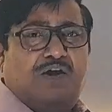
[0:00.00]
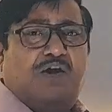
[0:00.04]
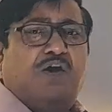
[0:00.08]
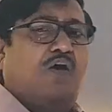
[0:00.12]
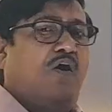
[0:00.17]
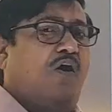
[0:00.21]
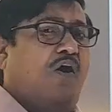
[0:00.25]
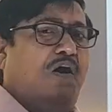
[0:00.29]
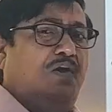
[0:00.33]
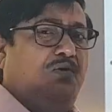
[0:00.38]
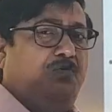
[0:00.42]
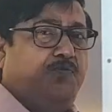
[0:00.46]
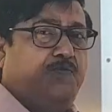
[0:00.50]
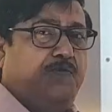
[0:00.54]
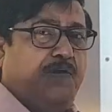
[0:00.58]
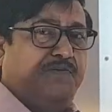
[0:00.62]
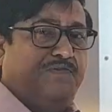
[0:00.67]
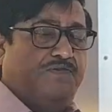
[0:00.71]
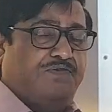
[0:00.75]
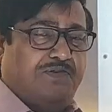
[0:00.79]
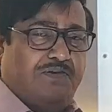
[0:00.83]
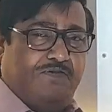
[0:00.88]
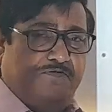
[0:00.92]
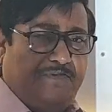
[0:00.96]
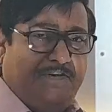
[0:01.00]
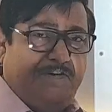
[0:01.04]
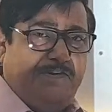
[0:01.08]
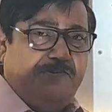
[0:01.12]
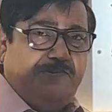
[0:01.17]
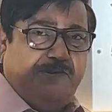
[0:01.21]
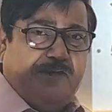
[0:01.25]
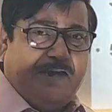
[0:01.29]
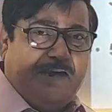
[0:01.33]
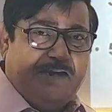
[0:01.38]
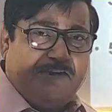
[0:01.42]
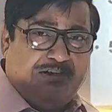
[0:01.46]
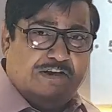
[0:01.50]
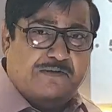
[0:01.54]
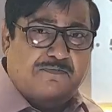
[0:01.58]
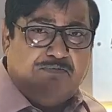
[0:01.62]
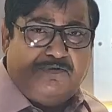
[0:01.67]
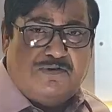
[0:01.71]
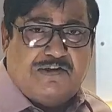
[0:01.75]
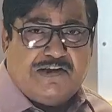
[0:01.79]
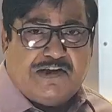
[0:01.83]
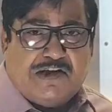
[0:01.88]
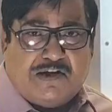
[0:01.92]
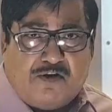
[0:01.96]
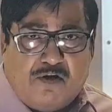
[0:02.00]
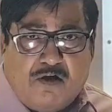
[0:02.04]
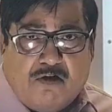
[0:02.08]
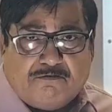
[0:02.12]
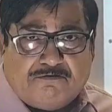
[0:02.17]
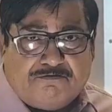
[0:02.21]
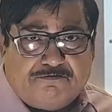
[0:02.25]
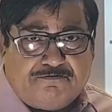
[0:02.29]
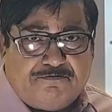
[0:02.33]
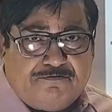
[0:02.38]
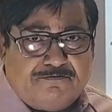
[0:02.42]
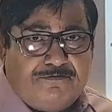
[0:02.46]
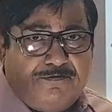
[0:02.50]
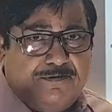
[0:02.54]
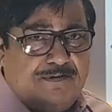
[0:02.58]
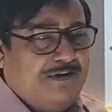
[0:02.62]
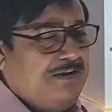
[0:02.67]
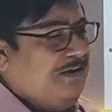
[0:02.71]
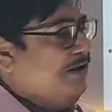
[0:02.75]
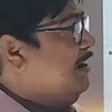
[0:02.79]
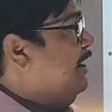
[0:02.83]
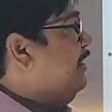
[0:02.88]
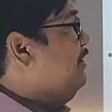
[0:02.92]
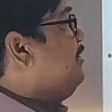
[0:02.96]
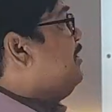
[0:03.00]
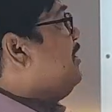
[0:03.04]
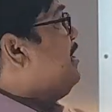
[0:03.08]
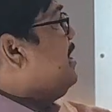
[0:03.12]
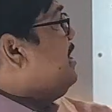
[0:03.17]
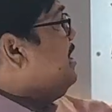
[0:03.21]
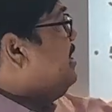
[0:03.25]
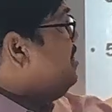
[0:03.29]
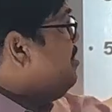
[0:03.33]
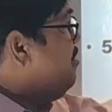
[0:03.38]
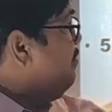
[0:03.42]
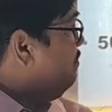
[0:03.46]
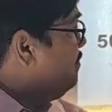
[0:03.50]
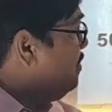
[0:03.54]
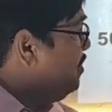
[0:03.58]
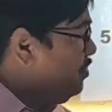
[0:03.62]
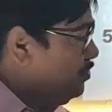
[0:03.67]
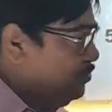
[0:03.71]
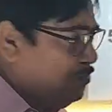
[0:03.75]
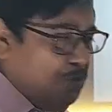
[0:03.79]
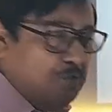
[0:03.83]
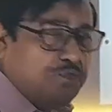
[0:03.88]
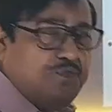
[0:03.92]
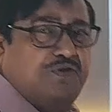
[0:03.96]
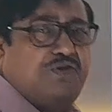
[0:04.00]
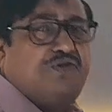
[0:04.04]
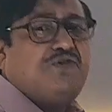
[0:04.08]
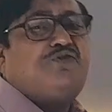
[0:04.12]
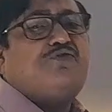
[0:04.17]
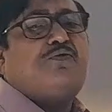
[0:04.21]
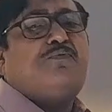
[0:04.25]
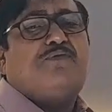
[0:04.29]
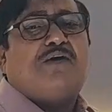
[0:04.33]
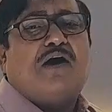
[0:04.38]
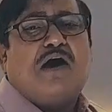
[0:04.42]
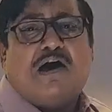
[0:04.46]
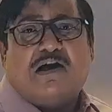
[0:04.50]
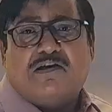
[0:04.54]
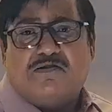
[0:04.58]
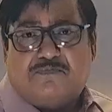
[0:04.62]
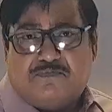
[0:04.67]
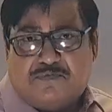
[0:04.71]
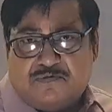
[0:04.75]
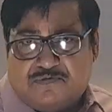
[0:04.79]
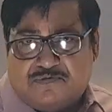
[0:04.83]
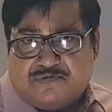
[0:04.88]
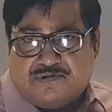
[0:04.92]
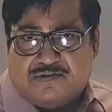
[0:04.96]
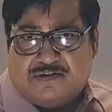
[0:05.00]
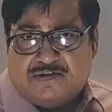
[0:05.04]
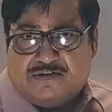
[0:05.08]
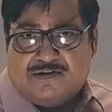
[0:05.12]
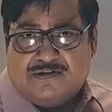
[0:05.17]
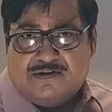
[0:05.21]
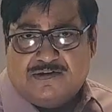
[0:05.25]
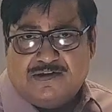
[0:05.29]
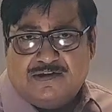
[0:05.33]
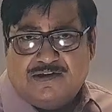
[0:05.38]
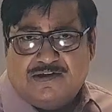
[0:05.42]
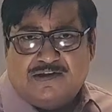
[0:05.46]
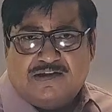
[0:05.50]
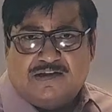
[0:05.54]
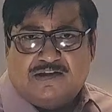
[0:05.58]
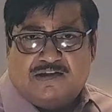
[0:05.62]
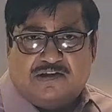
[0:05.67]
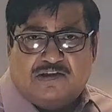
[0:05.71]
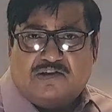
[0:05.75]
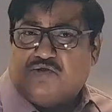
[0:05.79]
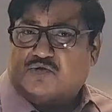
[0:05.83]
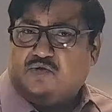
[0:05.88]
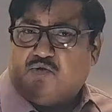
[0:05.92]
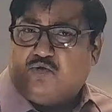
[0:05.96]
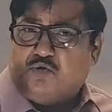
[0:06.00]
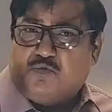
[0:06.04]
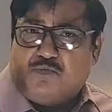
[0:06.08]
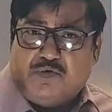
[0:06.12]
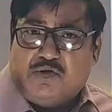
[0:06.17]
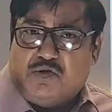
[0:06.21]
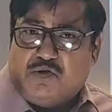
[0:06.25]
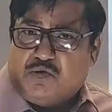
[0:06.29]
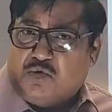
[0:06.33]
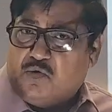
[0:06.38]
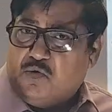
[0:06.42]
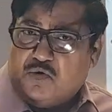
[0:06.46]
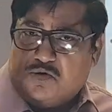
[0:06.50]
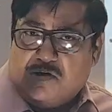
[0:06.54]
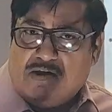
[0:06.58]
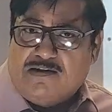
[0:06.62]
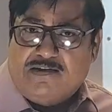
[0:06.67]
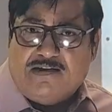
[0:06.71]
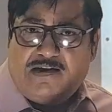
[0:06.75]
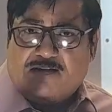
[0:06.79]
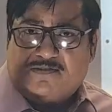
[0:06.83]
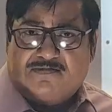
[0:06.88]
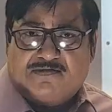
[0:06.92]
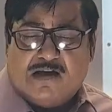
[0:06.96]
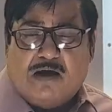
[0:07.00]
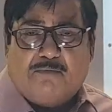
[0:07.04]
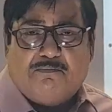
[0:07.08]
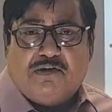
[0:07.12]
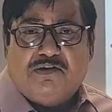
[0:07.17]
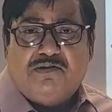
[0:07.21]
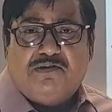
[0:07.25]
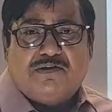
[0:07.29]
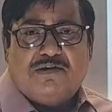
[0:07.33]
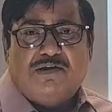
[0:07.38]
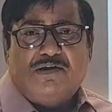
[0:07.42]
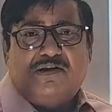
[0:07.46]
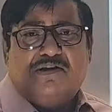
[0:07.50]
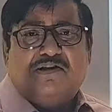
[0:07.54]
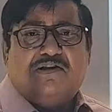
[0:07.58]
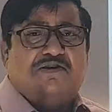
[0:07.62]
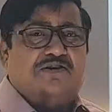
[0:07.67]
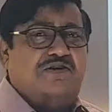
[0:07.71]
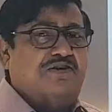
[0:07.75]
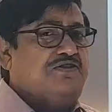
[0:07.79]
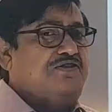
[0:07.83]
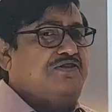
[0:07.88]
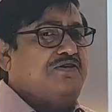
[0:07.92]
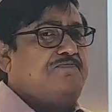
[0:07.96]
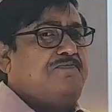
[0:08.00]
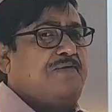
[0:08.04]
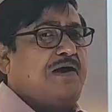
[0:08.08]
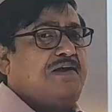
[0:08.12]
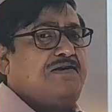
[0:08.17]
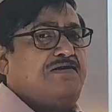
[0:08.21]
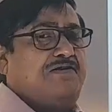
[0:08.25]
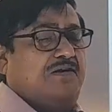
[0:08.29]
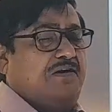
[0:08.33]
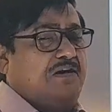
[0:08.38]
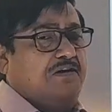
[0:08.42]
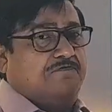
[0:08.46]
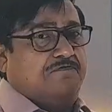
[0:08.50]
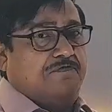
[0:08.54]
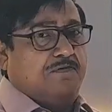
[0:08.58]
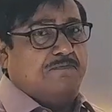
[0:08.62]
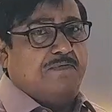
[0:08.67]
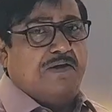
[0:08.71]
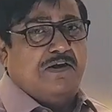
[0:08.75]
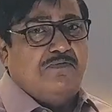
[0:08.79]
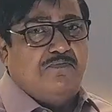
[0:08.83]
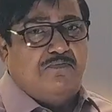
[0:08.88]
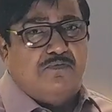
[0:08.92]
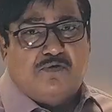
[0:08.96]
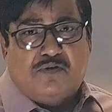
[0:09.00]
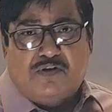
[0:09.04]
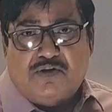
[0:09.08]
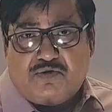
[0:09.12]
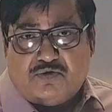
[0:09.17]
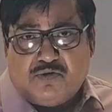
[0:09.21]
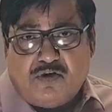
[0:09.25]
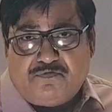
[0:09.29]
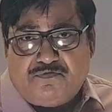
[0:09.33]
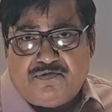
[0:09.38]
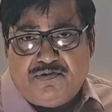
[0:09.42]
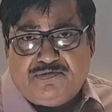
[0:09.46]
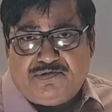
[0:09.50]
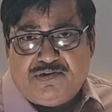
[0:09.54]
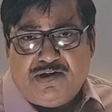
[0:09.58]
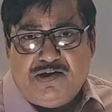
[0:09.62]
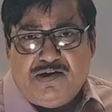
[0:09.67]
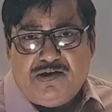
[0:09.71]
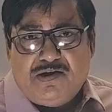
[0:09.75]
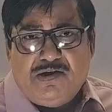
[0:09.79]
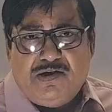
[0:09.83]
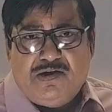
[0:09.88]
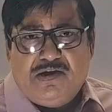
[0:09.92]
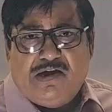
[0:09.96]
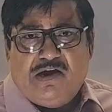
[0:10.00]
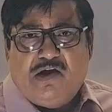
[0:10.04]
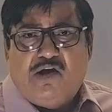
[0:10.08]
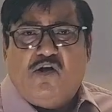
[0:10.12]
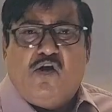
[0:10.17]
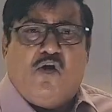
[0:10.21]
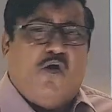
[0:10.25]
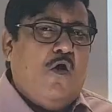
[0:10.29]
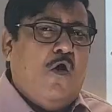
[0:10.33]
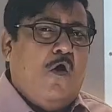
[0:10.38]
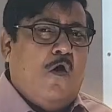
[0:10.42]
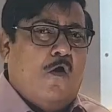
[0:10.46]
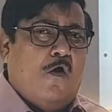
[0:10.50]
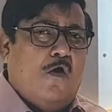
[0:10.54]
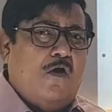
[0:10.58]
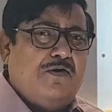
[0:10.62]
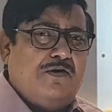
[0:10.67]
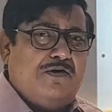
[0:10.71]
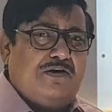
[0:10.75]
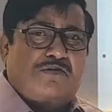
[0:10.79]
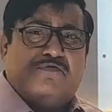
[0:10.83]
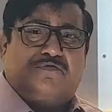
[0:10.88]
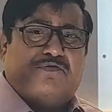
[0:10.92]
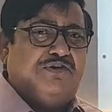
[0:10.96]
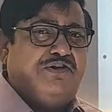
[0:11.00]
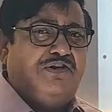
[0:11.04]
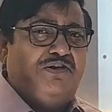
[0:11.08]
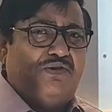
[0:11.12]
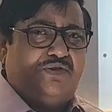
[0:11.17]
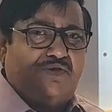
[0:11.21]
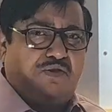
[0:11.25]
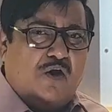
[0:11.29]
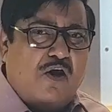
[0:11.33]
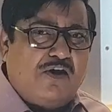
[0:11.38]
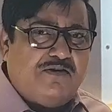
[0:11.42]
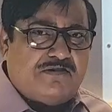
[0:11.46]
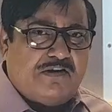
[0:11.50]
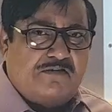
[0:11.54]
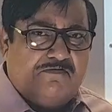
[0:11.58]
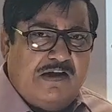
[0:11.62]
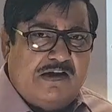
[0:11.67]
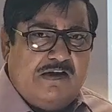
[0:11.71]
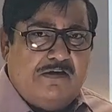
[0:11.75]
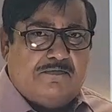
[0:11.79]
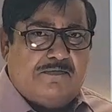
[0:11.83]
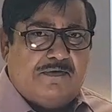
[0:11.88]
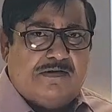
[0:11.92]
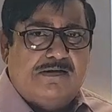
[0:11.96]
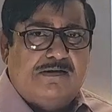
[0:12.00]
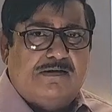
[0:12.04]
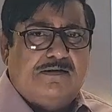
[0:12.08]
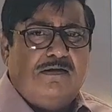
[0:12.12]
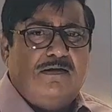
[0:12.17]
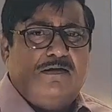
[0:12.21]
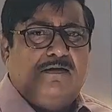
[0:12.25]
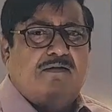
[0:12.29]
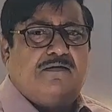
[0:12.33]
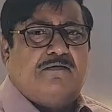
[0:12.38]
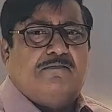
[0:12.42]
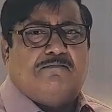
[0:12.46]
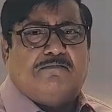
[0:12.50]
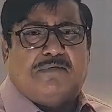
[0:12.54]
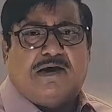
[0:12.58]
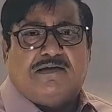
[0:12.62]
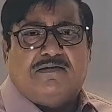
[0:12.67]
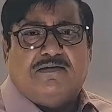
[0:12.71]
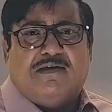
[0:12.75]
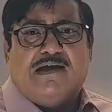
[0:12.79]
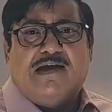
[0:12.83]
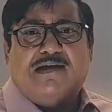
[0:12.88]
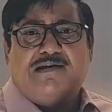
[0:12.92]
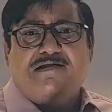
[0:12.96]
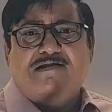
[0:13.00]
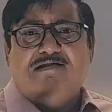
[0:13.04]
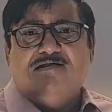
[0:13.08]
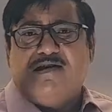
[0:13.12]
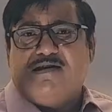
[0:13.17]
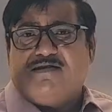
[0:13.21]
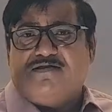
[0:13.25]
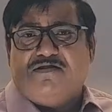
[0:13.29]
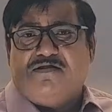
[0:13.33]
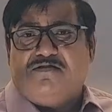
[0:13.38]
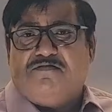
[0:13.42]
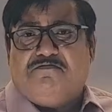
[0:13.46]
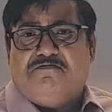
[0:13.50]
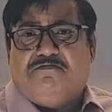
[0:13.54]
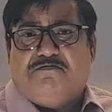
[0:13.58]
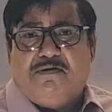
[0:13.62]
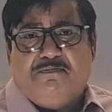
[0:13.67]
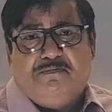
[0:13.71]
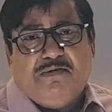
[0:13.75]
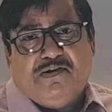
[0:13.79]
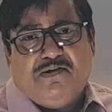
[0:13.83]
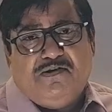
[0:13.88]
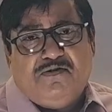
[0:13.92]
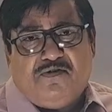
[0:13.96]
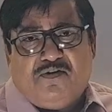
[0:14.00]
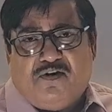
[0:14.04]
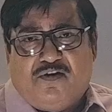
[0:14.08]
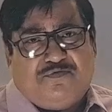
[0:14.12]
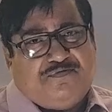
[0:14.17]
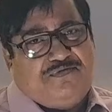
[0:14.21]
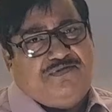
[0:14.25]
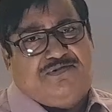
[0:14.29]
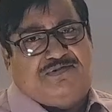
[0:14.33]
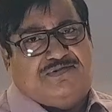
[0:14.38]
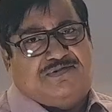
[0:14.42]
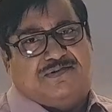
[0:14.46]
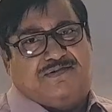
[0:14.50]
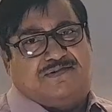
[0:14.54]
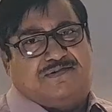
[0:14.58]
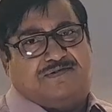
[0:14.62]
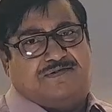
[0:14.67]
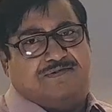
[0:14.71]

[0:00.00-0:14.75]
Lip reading: or who has suffered attempt thereof under any of these provisions of the IPC is to be orally examined either by a women police officer or, if she is not available, by any other women officer.